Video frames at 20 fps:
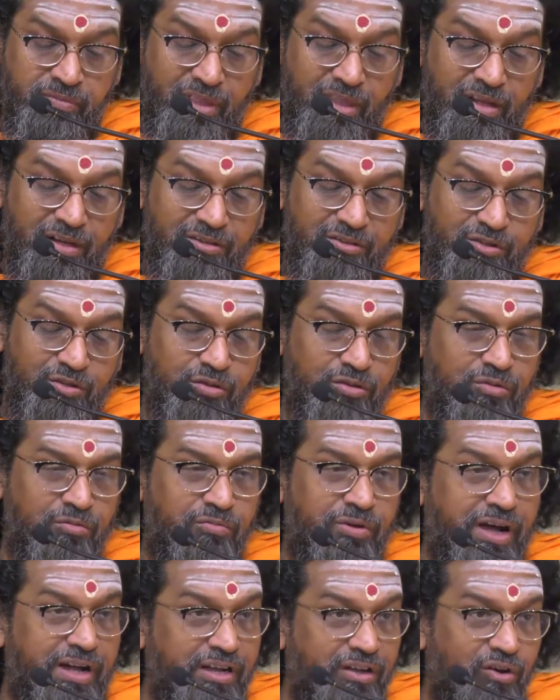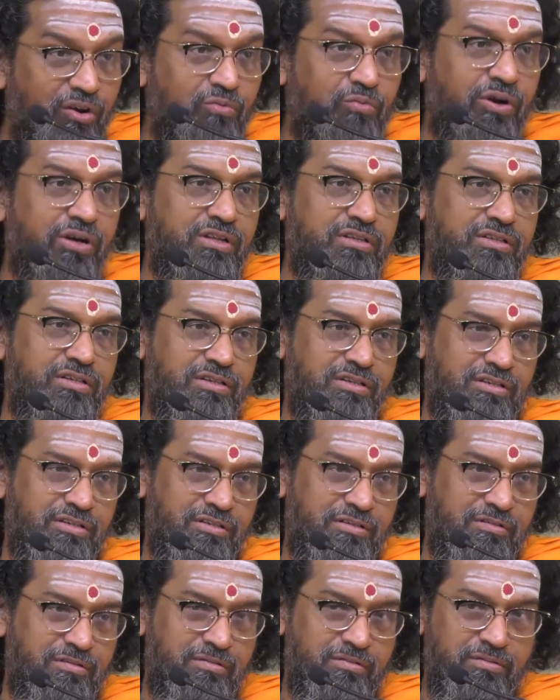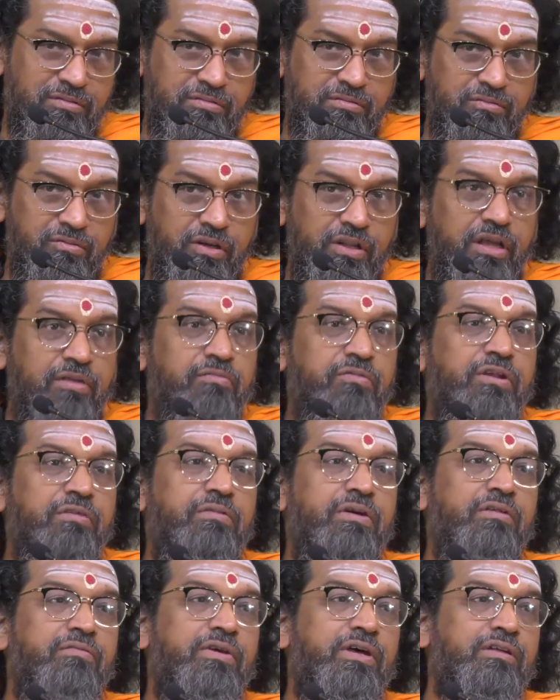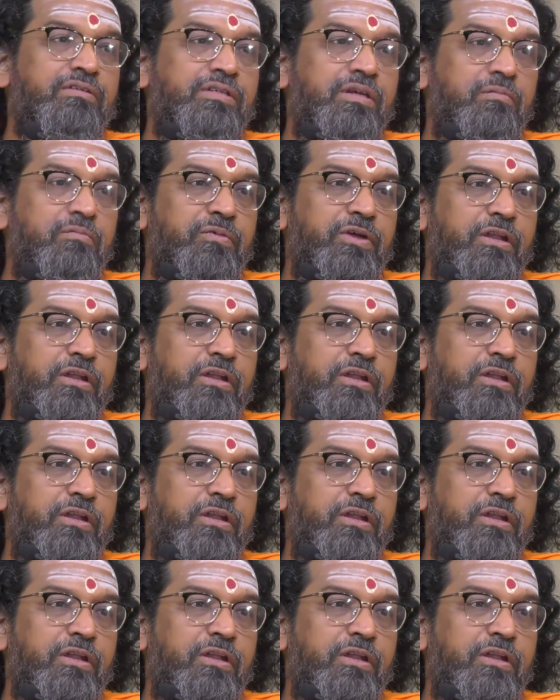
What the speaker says: So find out what is it. Well, everywhere, somewhere